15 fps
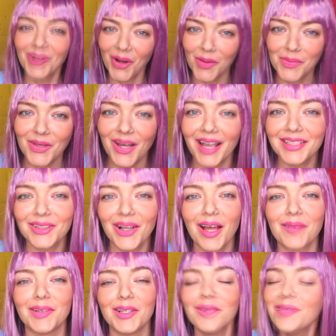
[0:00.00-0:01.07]
Hope you guys all
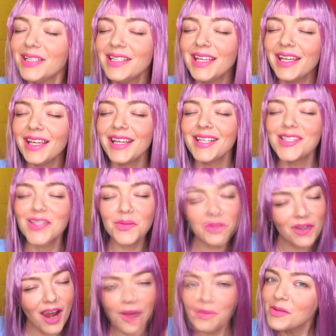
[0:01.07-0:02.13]
have a lovely day.
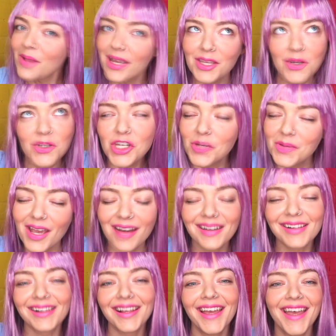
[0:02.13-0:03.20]
Subscribe to my YouTube
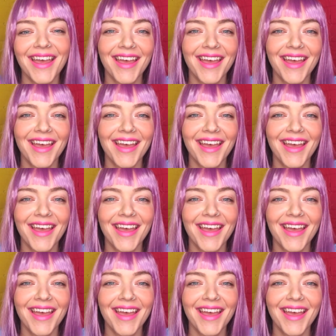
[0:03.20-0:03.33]
channel.